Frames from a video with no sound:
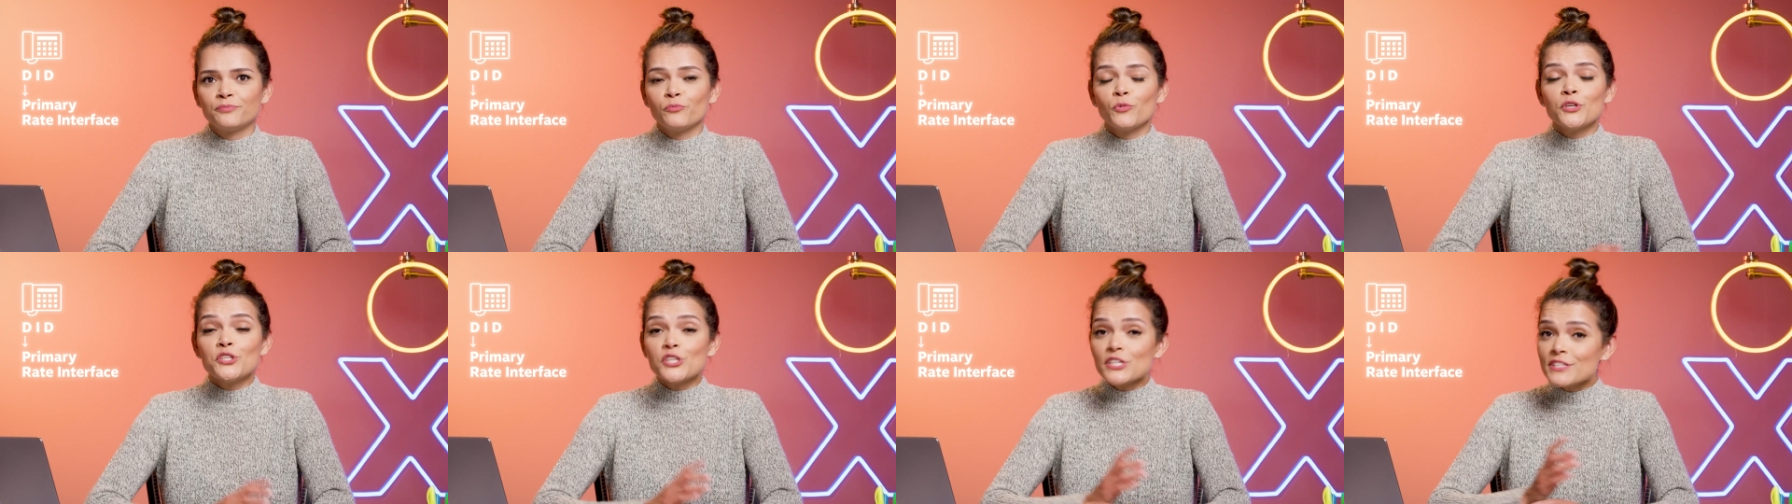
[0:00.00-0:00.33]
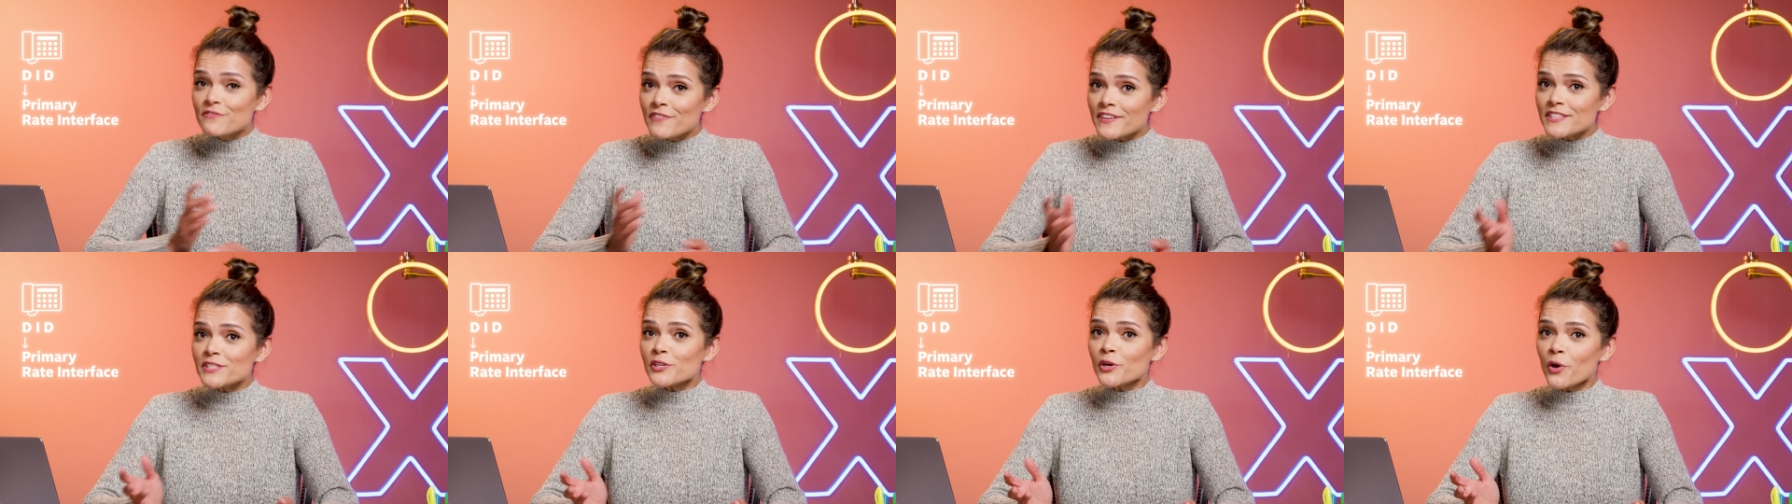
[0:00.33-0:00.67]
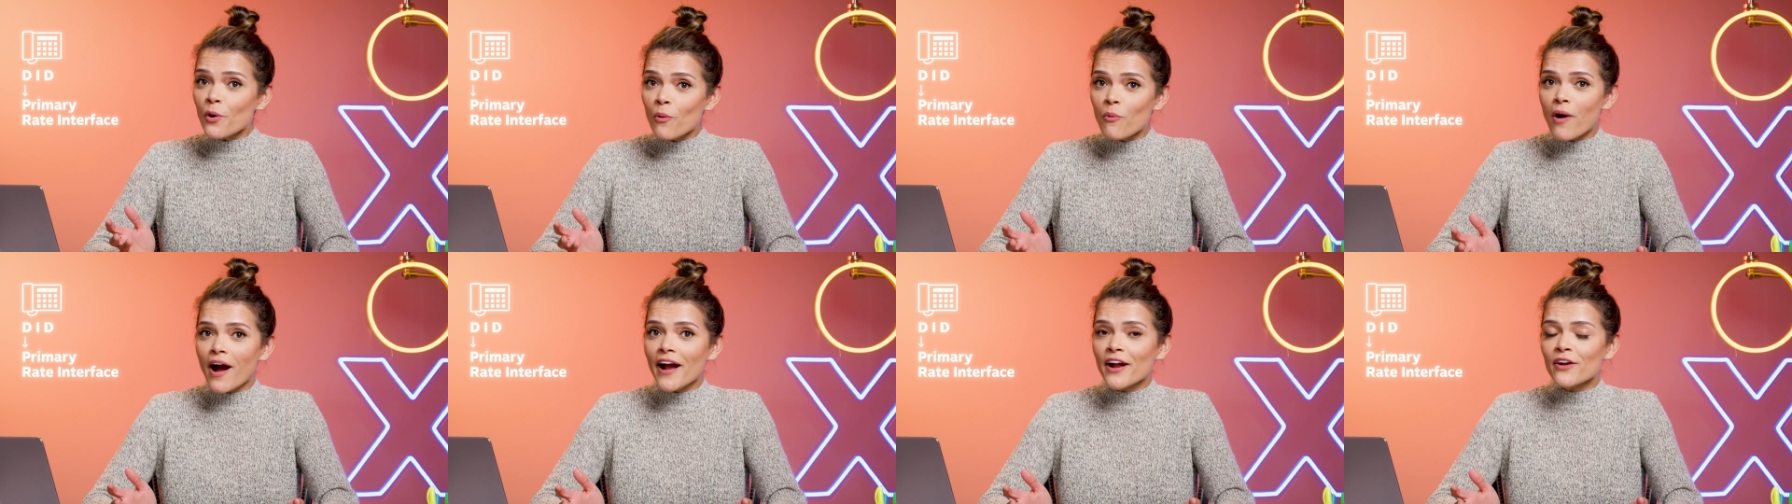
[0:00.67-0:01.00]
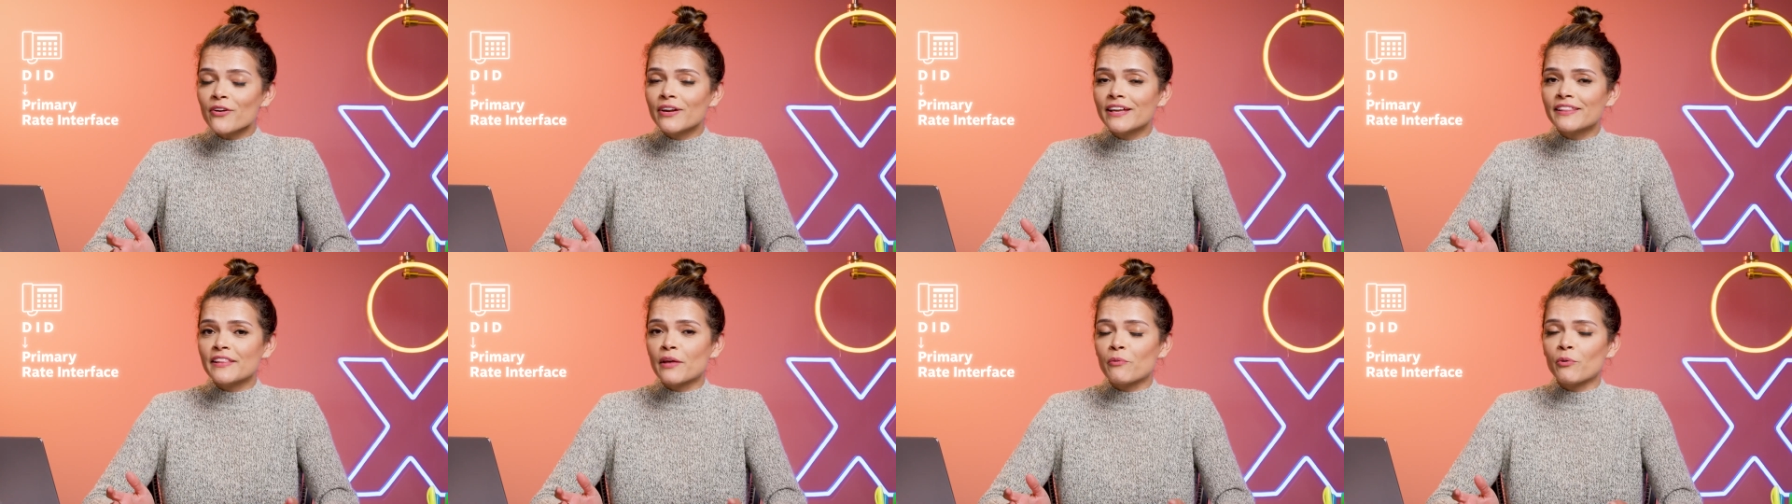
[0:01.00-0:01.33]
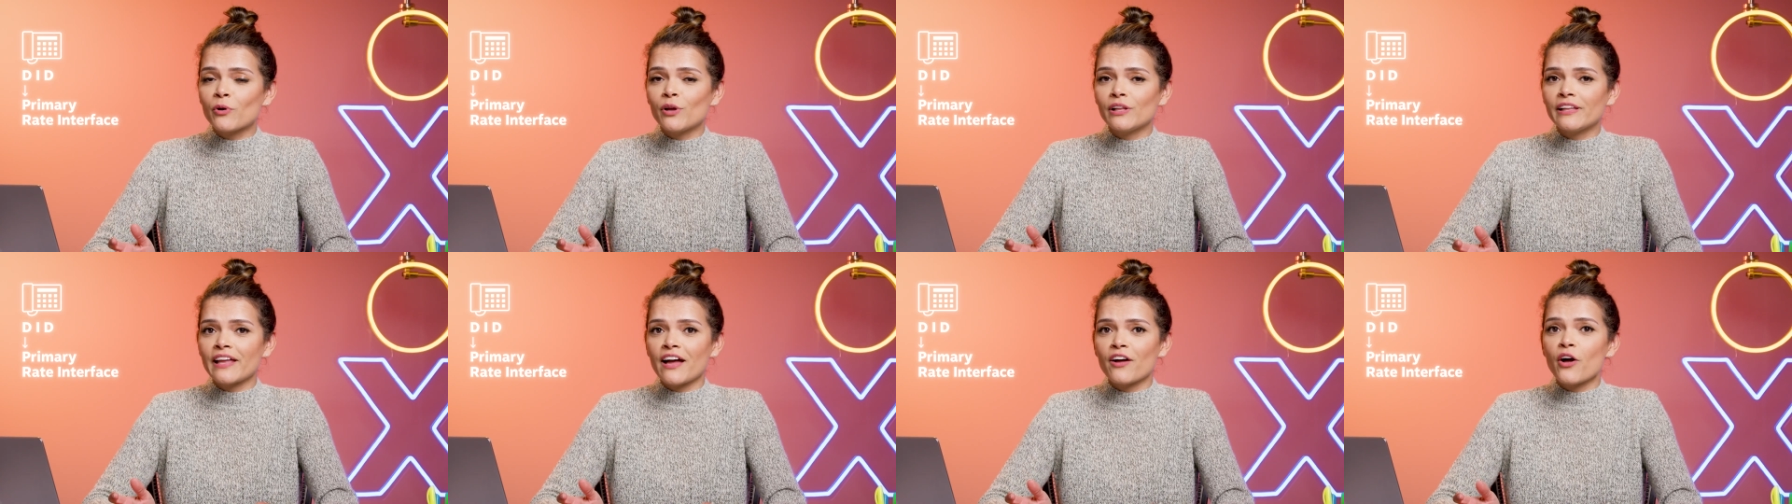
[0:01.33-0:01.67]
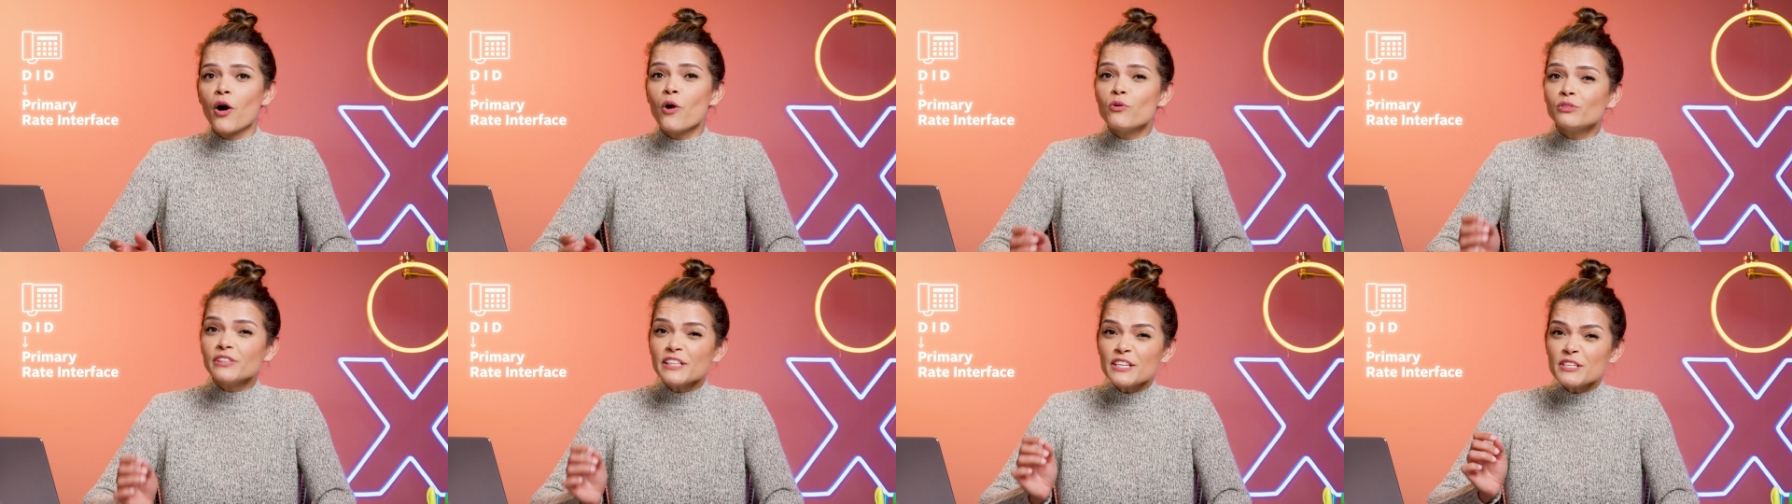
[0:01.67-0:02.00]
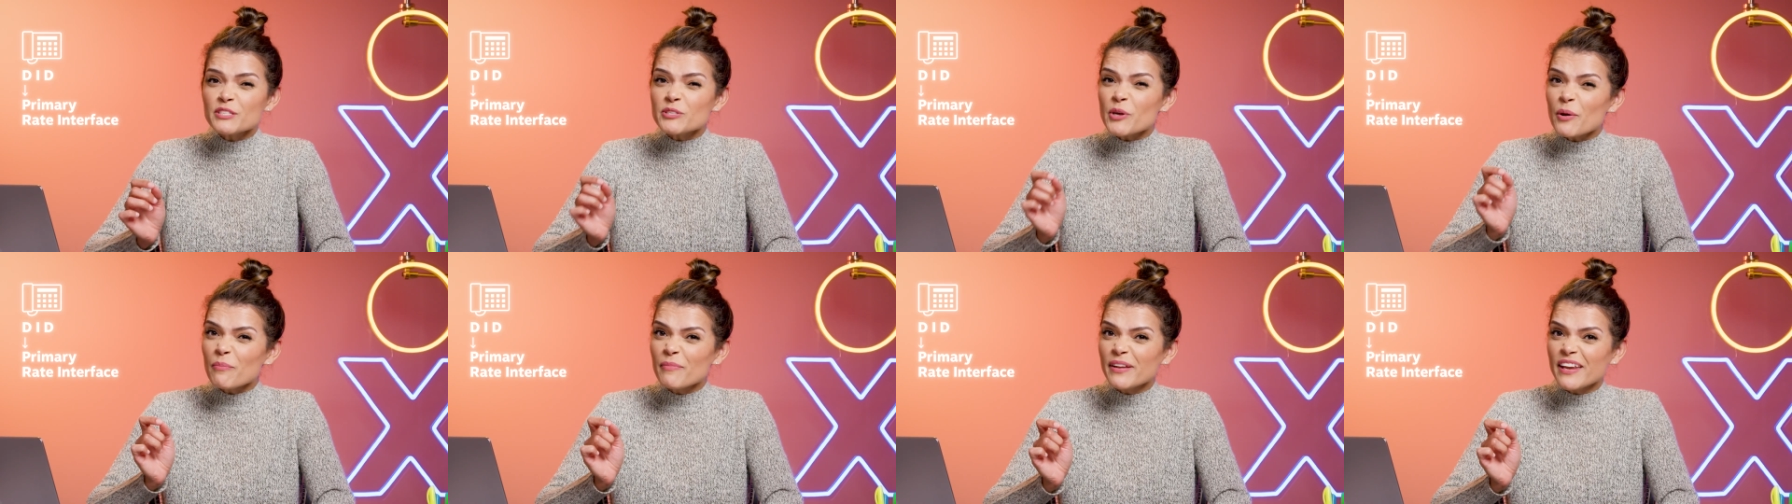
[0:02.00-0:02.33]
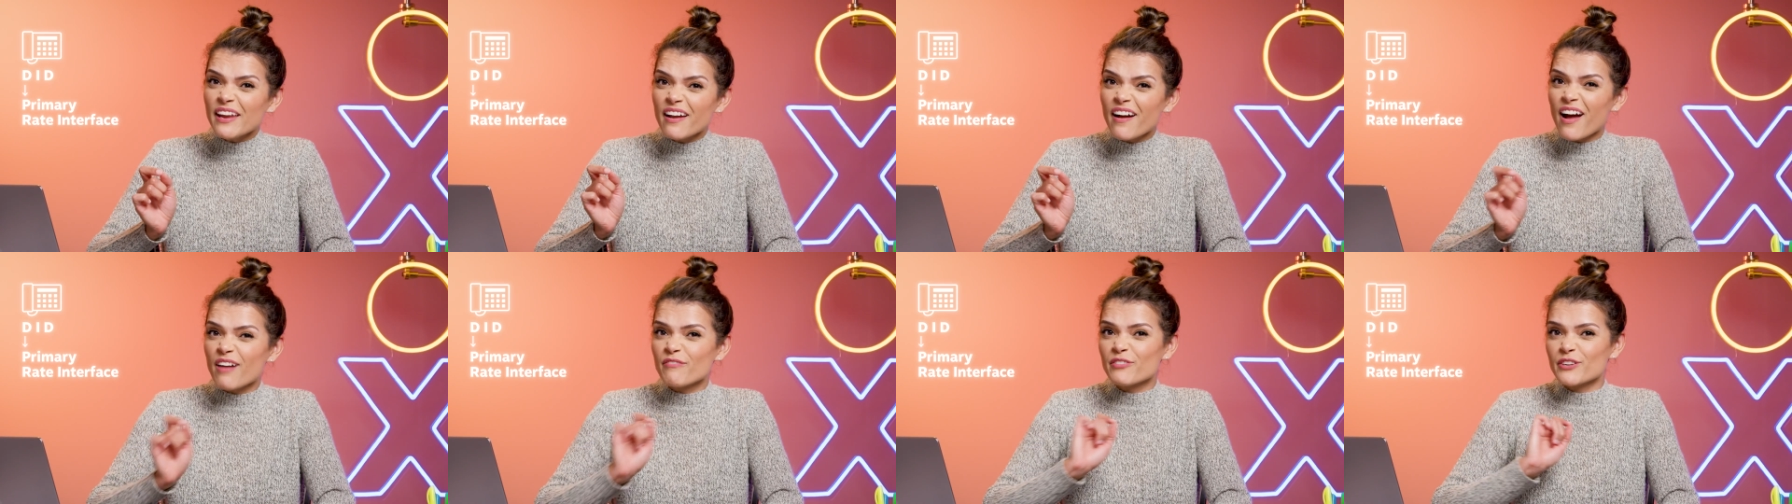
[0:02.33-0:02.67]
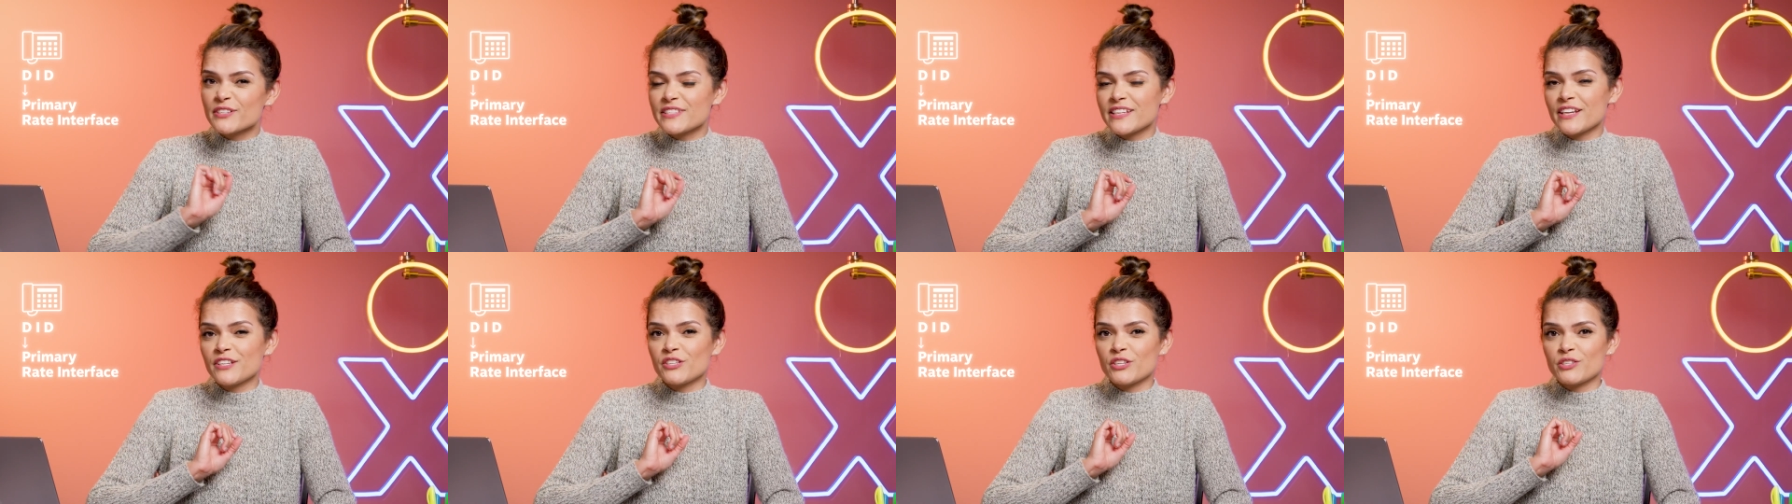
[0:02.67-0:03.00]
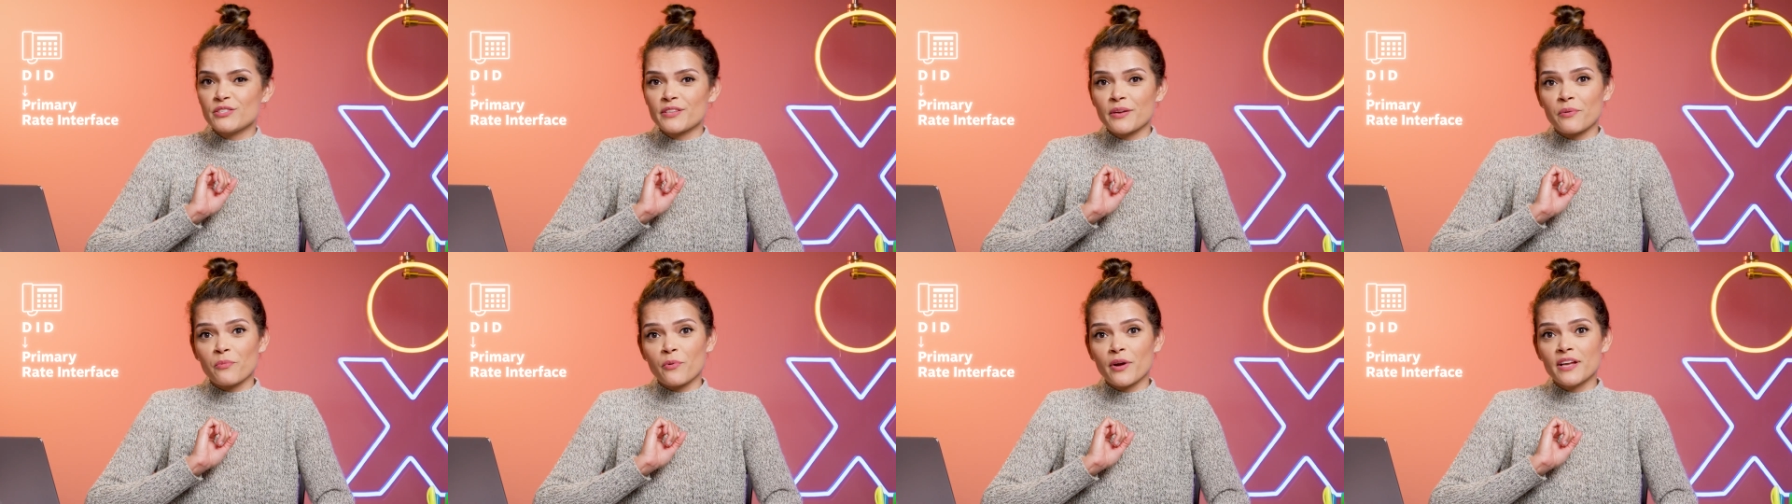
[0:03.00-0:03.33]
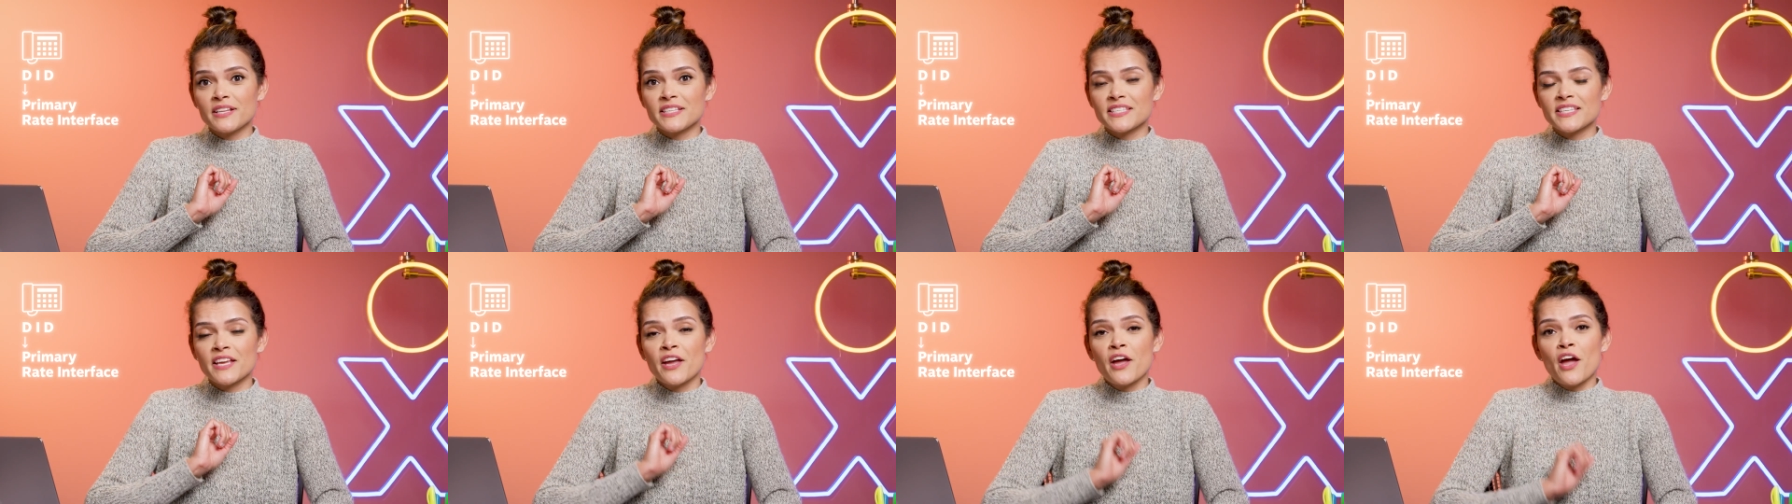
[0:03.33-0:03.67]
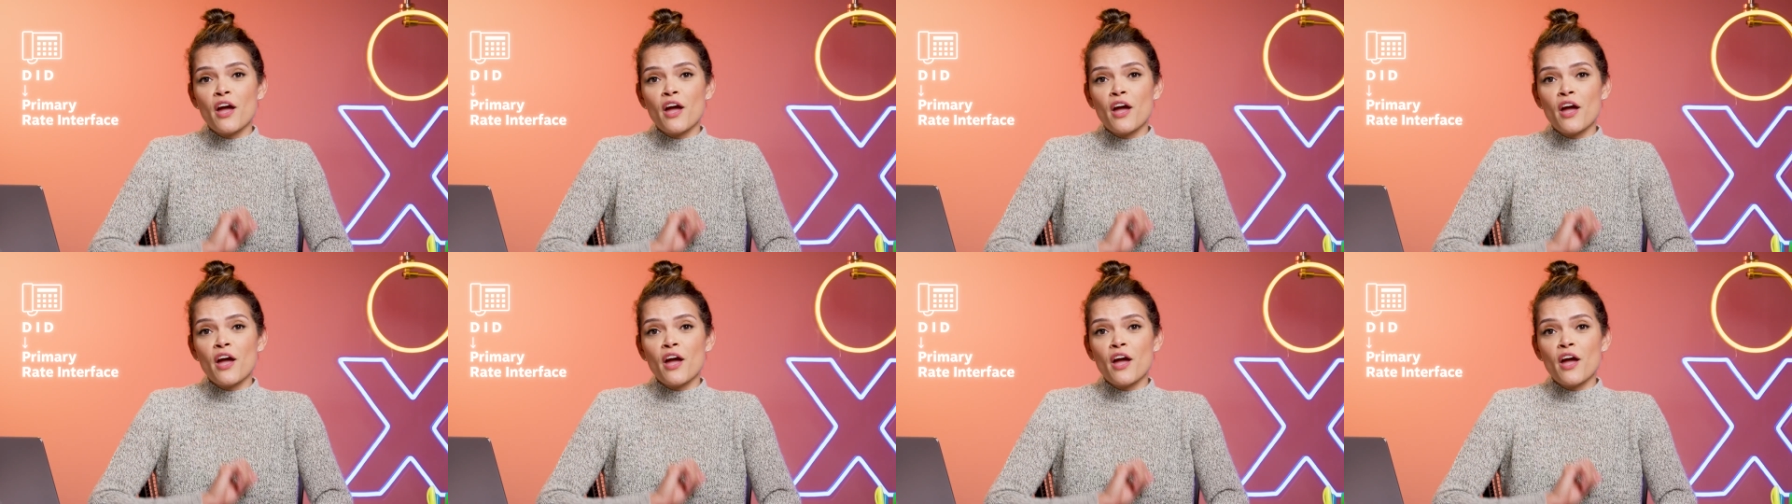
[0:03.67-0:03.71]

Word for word: which is physical wiring that will allow only so many conversations at once